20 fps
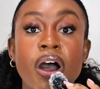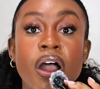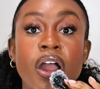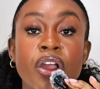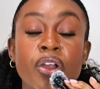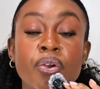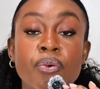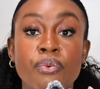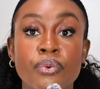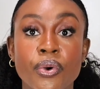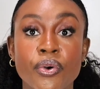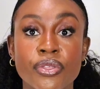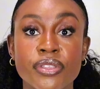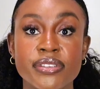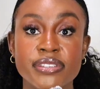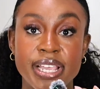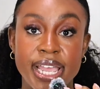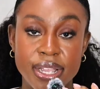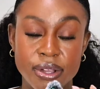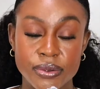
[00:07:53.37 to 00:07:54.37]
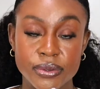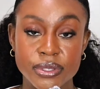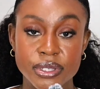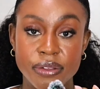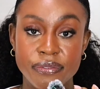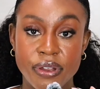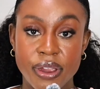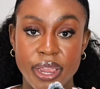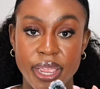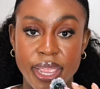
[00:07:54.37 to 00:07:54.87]
our growth cycles
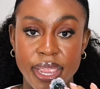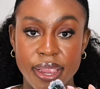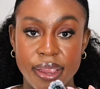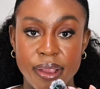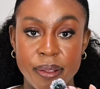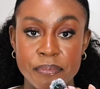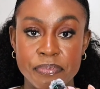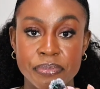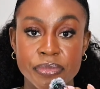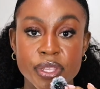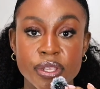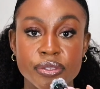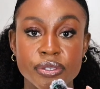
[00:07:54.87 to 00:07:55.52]
of our hair.